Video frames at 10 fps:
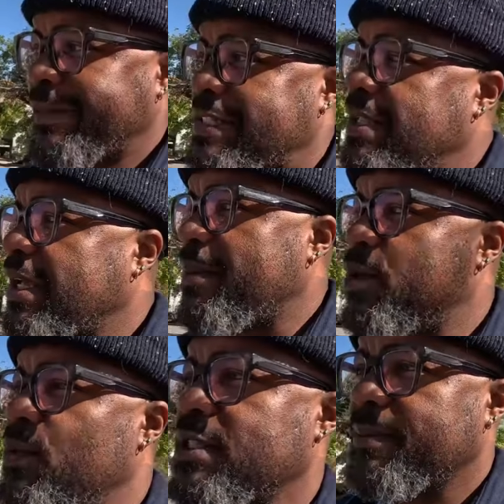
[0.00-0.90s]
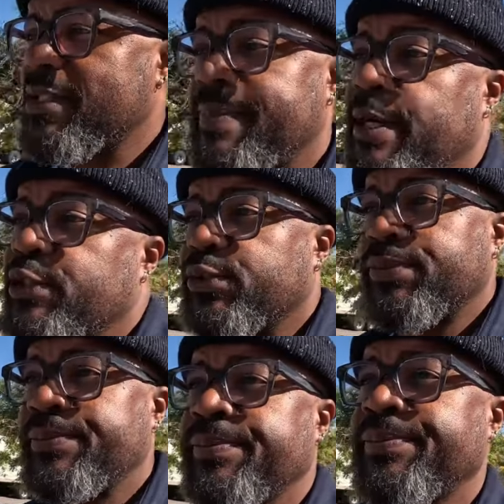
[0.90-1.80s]
it's not like I'm doing something special.
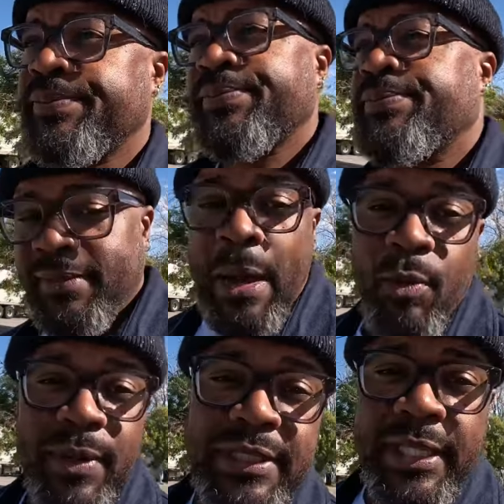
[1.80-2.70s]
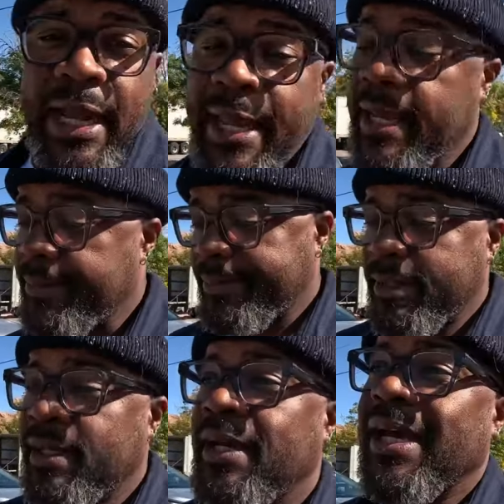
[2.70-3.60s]
I'm gonna pretend like I
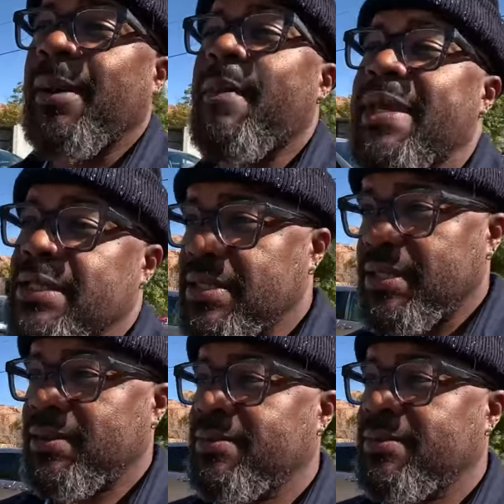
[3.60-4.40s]
am, and I'm a beast.